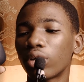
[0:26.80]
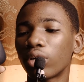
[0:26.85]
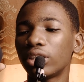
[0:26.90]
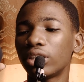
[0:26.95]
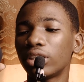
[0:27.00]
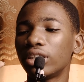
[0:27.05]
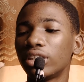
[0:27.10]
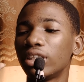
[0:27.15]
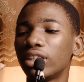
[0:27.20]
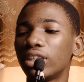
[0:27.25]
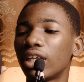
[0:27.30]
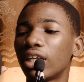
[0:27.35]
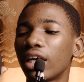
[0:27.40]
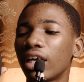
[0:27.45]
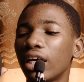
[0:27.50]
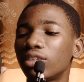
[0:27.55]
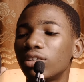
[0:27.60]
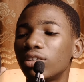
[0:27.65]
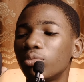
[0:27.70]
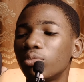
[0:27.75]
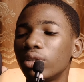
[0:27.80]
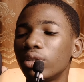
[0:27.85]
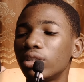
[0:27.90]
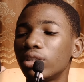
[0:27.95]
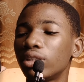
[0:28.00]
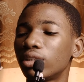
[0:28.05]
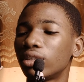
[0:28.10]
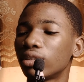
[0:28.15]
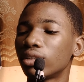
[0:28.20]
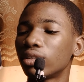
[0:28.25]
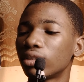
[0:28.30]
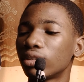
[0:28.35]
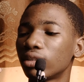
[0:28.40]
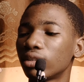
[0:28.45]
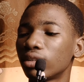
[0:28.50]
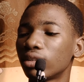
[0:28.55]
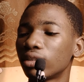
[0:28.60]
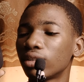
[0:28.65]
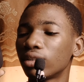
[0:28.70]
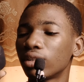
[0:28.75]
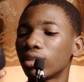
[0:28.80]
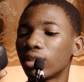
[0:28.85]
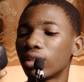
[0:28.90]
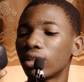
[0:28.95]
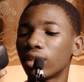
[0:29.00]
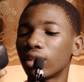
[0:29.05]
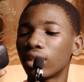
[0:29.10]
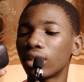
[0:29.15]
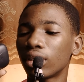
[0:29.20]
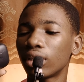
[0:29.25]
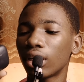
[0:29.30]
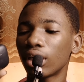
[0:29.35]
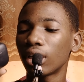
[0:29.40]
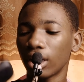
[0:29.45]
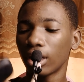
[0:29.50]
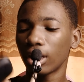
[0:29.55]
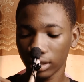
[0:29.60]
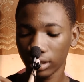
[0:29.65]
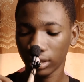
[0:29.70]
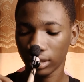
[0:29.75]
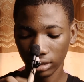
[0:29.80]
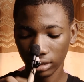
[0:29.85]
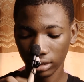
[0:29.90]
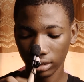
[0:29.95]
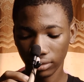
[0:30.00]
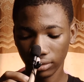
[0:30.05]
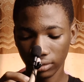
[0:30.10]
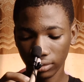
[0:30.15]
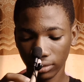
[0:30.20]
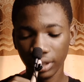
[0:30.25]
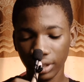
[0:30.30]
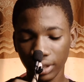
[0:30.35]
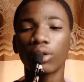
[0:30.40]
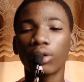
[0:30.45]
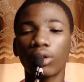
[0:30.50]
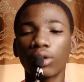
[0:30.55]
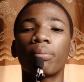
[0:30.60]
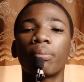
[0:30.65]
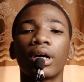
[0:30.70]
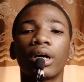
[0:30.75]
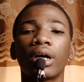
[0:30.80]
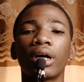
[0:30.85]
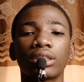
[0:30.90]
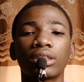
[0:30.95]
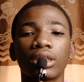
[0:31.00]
really lightweight and very compact.